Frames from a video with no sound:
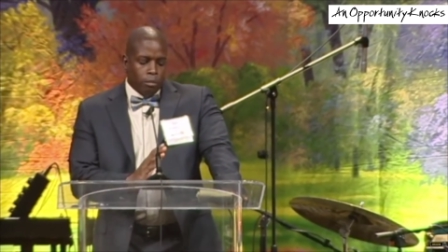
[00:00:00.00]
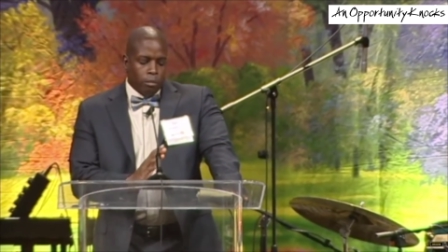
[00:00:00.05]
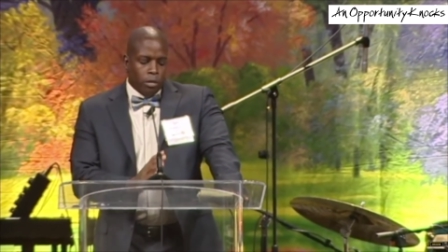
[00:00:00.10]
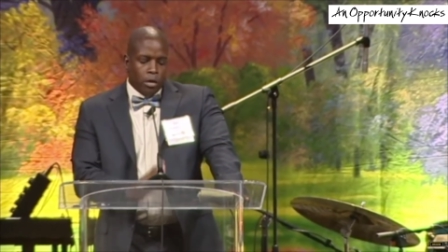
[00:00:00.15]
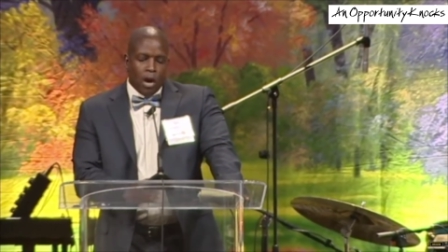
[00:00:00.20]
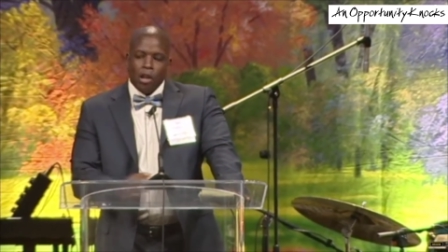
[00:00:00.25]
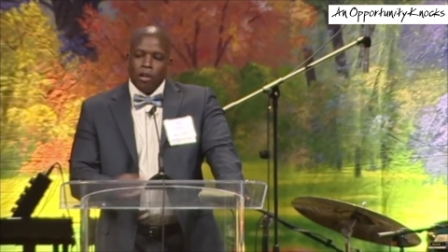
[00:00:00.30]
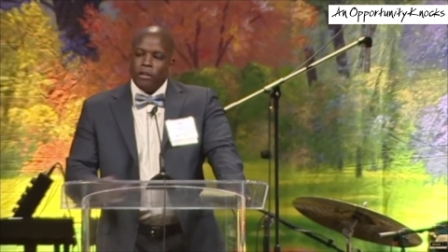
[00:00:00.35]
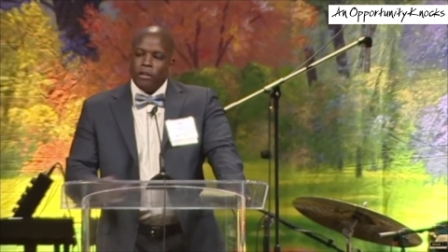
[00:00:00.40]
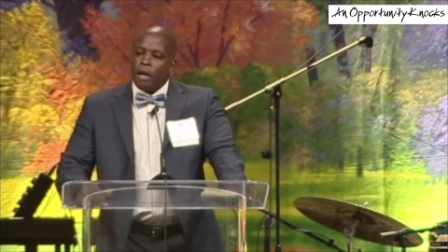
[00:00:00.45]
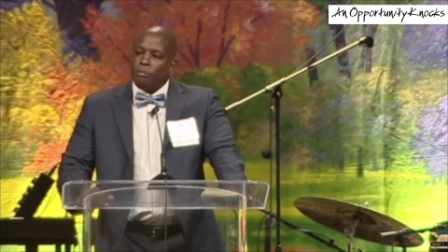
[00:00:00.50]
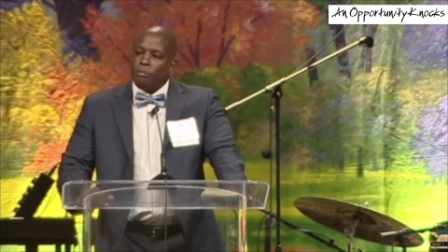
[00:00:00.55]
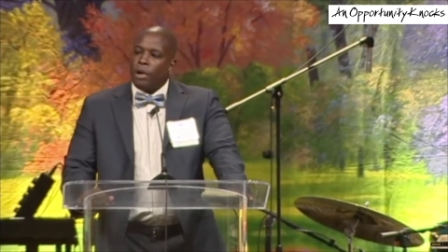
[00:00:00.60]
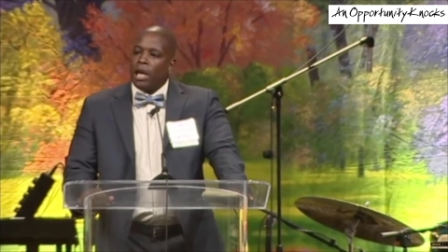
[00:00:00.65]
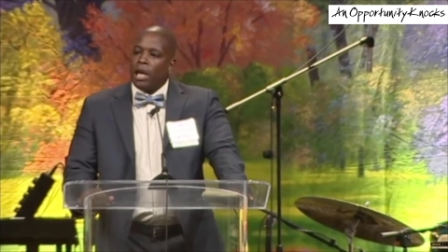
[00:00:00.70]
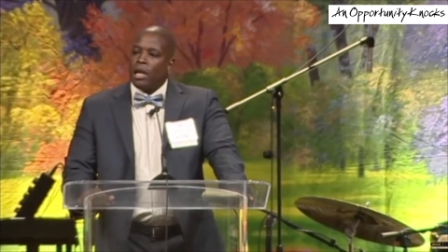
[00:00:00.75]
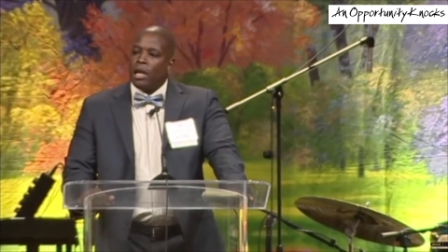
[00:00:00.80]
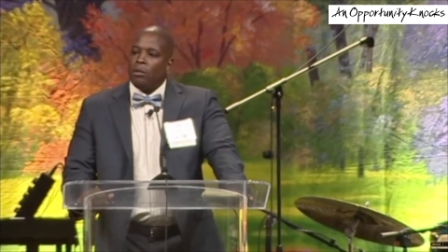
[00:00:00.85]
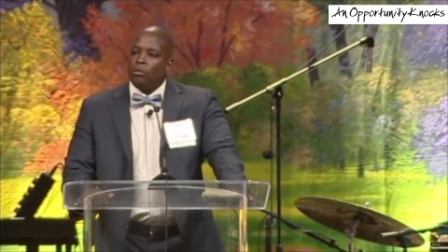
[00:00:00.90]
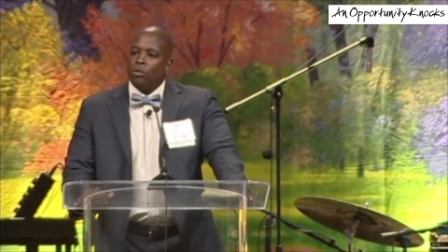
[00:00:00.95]
But all of that
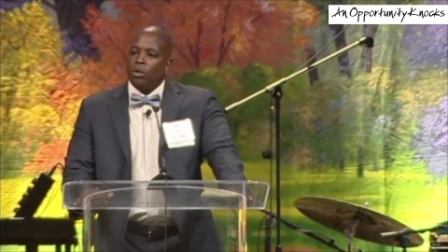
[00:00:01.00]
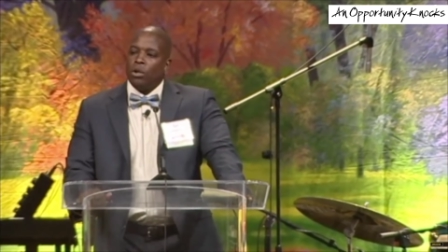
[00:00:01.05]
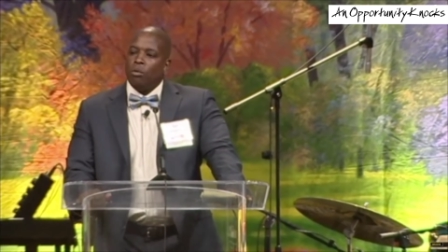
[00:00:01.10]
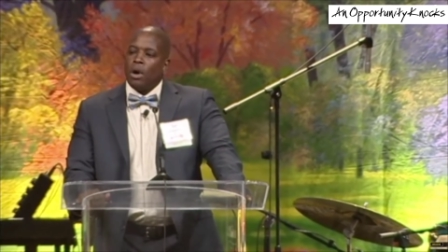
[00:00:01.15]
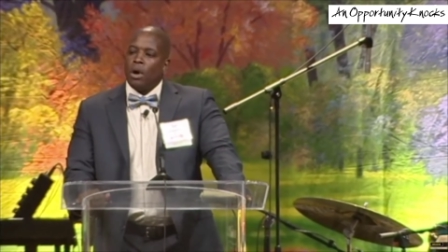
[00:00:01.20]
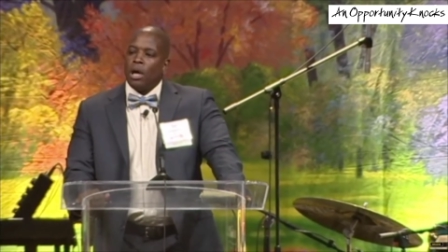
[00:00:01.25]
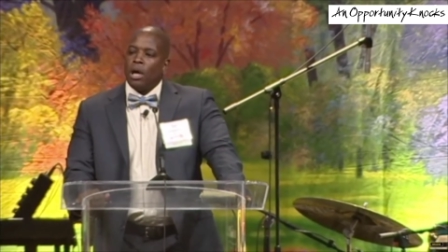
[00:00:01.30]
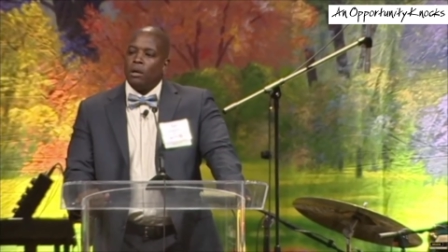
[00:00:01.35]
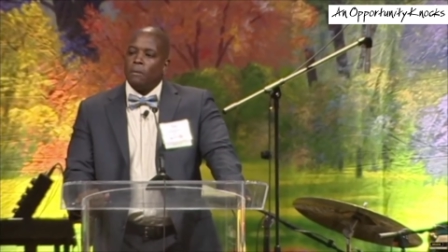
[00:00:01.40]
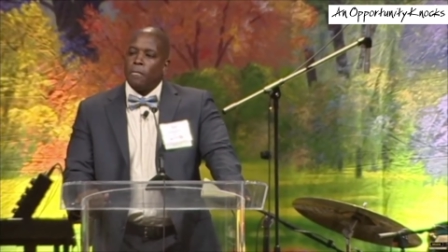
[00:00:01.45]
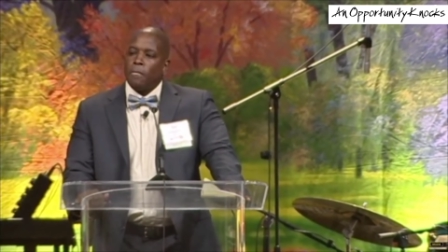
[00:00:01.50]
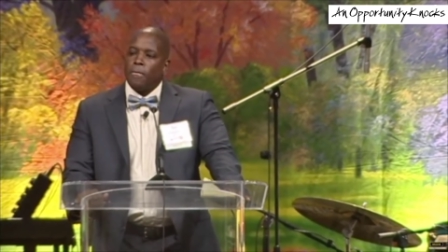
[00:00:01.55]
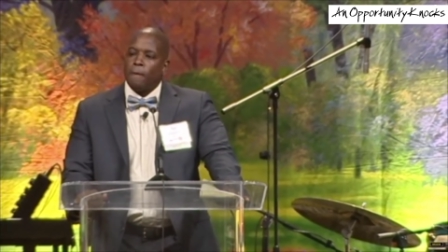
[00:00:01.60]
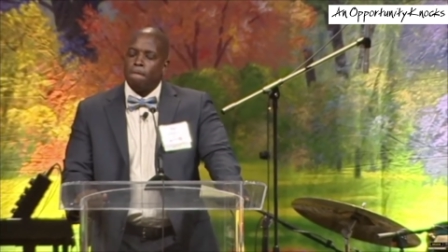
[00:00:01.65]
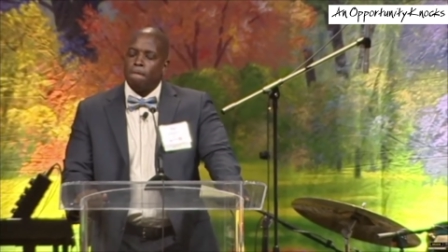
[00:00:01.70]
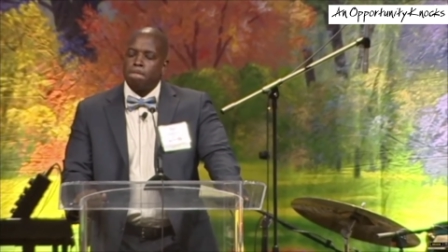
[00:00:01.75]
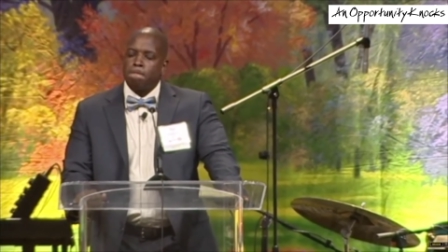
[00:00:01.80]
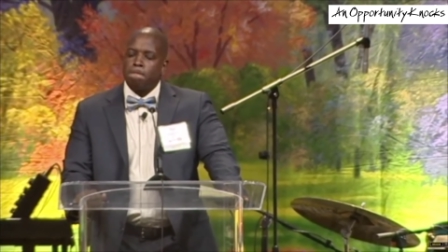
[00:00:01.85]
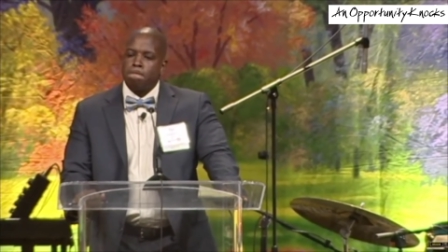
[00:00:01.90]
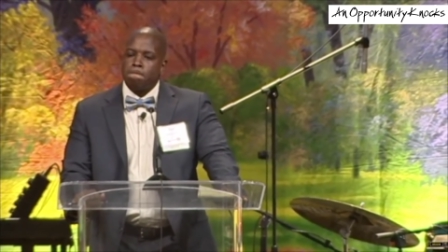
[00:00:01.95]
pain went away.
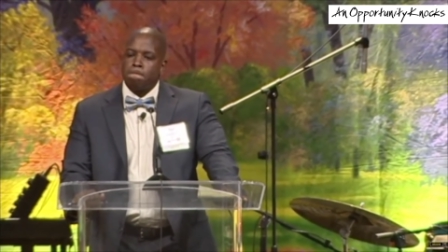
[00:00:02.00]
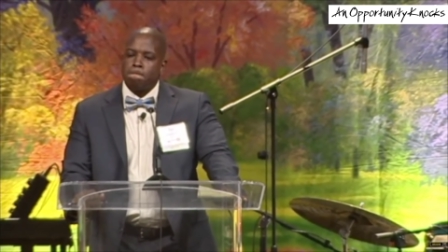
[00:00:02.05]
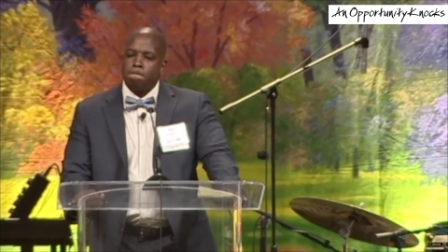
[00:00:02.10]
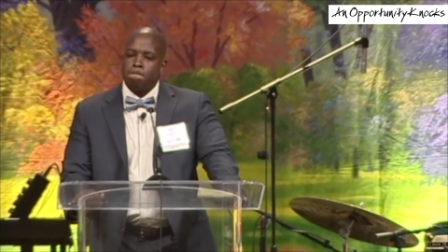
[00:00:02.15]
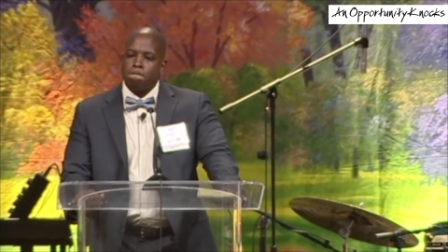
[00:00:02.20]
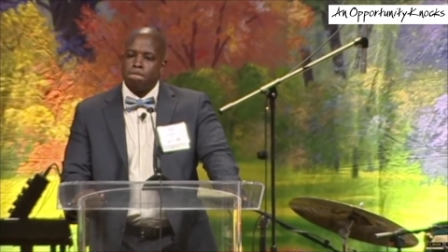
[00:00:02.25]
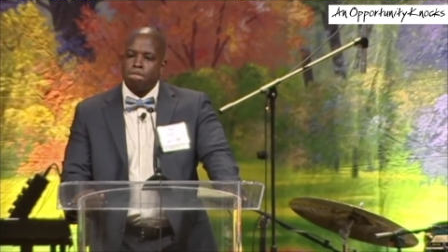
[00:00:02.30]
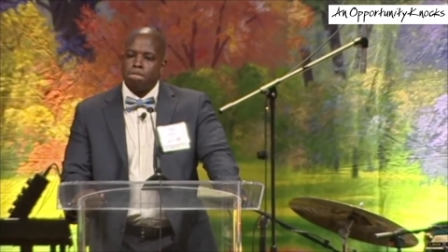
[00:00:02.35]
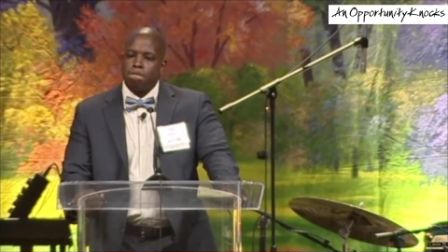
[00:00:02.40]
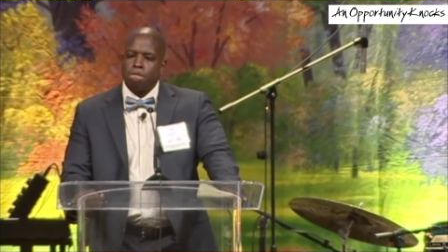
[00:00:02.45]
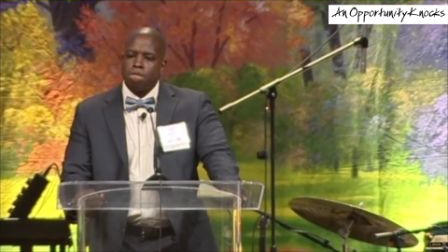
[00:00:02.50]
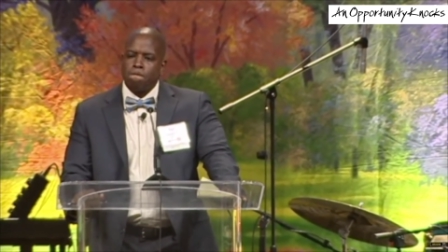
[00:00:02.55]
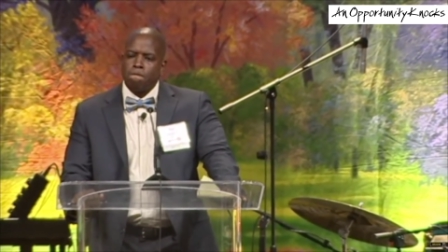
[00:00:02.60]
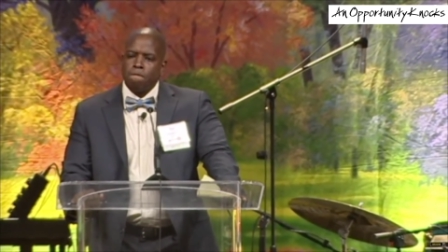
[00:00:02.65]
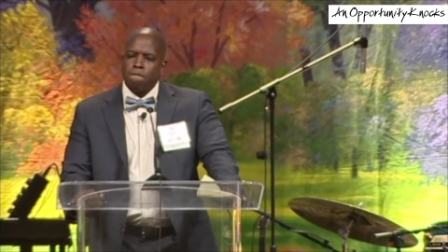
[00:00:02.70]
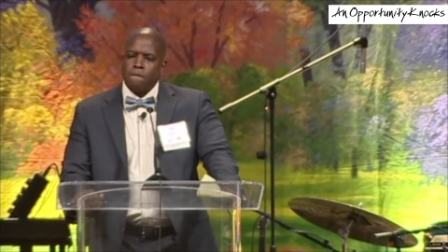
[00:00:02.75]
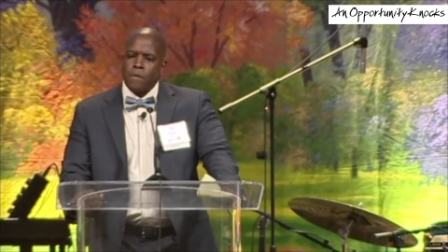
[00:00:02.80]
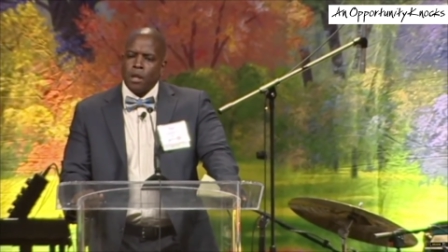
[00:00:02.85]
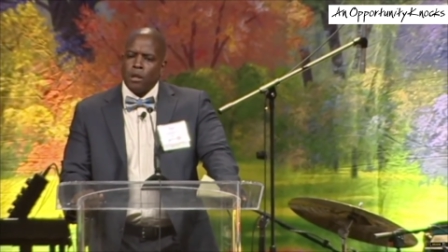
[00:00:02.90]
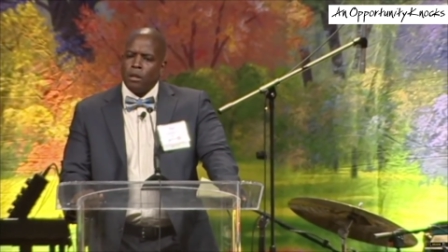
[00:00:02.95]

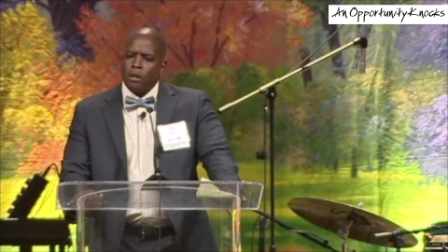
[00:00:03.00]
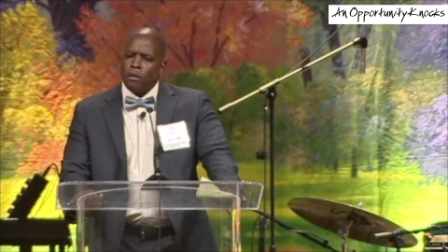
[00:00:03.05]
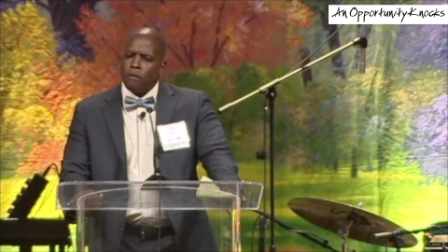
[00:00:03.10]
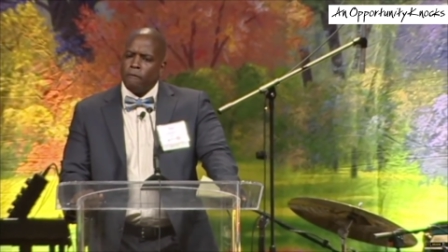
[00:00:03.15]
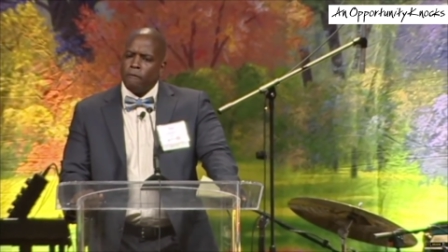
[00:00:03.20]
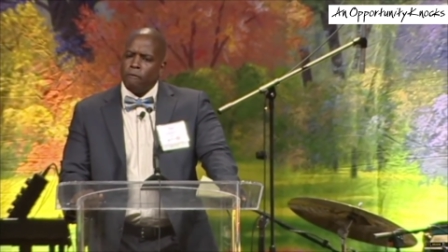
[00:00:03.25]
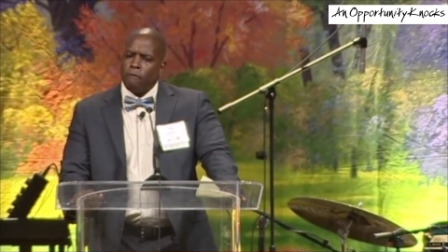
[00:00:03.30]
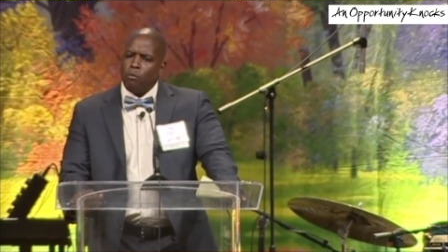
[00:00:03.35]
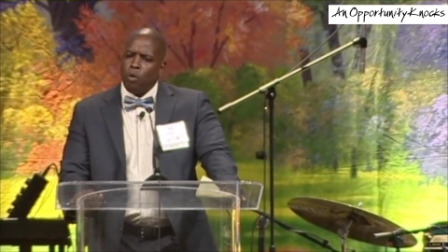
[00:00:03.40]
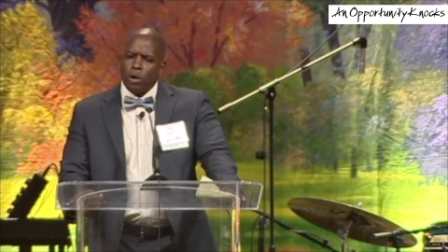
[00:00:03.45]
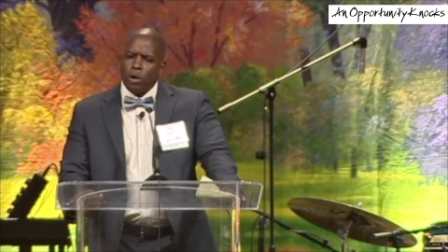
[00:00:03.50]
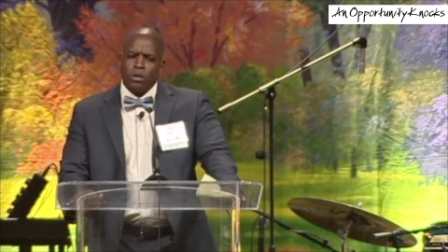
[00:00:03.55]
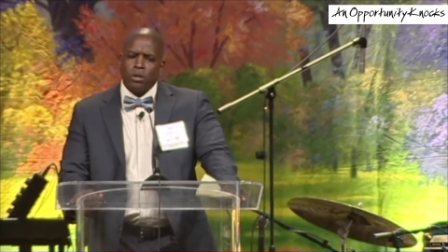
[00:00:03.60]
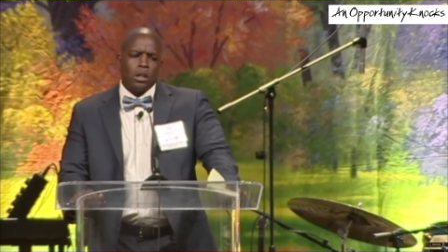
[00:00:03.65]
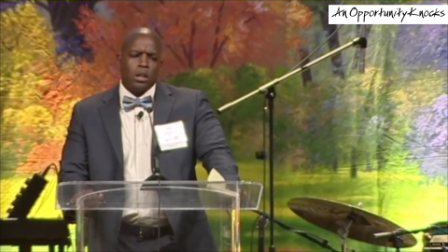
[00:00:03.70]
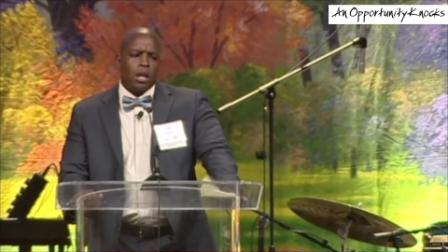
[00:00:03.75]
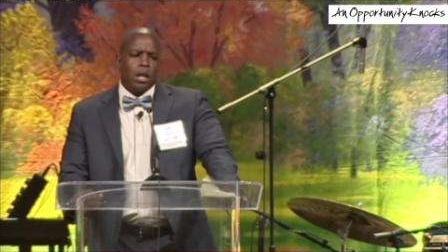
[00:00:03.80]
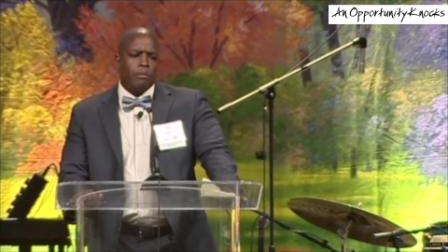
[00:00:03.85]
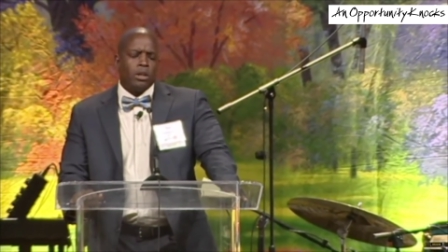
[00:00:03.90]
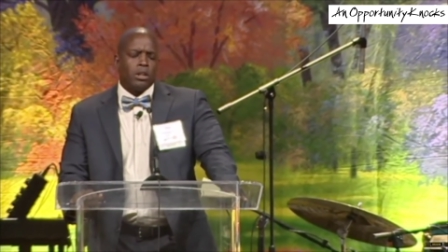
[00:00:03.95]
The worst thing that